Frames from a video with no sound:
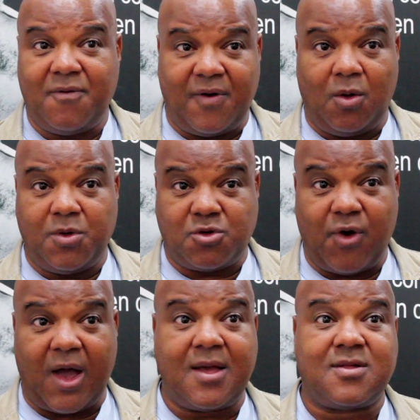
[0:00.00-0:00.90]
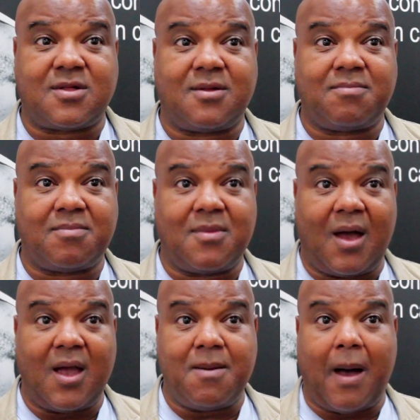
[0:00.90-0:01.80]
Phil was great
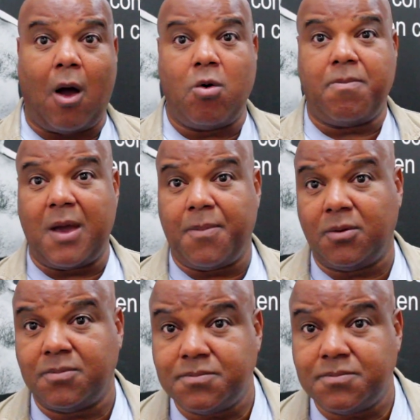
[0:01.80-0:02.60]
at empowering people